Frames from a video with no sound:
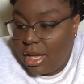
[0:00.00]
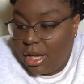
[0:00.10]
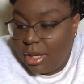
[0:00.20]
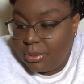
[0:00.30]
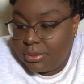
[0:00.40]

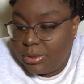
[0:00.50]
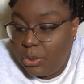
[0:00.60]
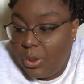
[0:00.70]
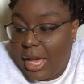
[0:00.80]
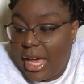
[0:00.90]
um,
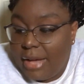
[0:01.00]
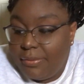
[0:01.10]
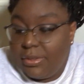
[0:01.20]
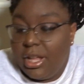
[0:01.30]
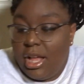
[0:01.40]
you will have
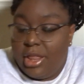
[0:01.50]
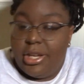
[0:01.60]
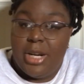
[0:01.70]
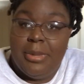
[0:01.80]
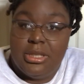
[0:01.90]

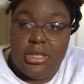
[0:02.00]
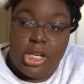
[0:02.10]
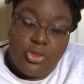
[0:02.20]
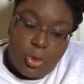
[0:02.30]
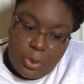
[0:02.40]
thirty minutes to
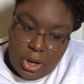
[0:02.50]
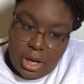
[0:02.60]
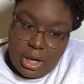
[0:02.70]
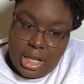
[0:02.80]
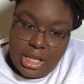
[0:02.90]
search for a
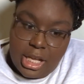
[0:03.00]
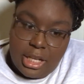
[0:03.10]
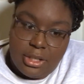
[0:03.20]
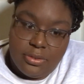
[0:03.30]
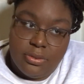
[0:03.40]
park, and
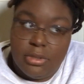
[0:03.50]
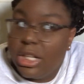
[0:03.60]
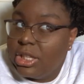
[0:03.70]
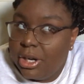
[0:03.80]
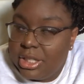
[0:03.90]
then the
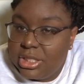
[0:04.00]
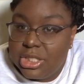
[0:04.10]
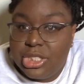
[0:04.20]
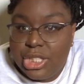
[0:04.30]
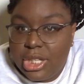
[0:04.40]
other thirty to
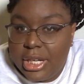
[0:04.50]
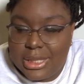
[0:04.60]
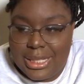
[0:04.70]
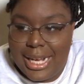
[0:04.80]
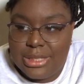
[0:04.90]
just chill and
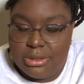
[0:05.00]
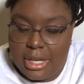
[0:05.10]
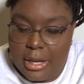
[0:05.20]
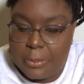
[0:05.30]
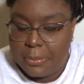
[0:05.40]
get to class on
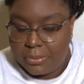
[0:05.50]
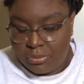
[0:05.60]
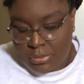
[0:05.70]
time.